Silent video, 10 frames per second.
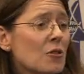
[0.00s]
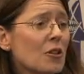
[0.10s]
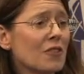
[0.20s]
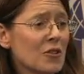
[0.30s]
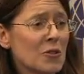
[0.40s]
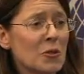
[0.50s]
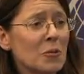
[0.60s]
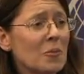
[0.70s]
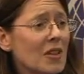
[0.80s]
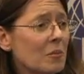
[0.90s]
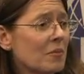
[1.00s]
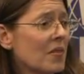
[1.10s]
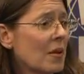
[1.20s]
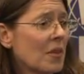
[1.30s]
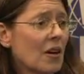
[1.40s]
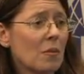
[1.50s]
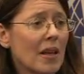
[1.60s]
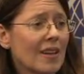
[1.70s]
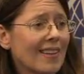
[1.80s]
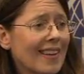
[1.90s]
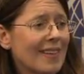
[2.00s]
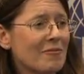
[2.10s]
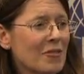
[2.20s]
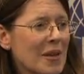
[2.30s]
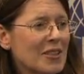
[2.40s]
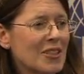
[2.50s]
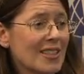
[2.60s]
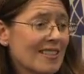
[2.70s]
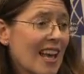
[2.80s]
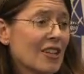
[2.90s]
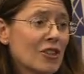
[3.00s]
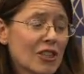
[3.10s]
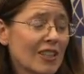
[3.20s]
sort of assume that their medical information is actually